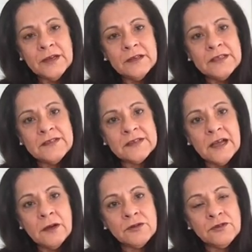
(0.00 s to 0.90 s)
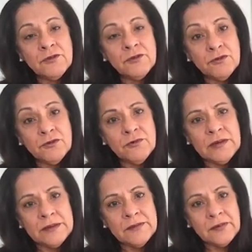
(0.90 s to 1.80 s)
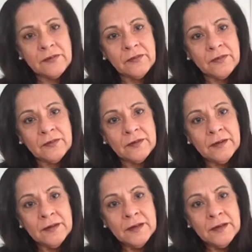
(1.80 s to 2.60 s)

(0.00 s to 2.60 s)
a discount grocery business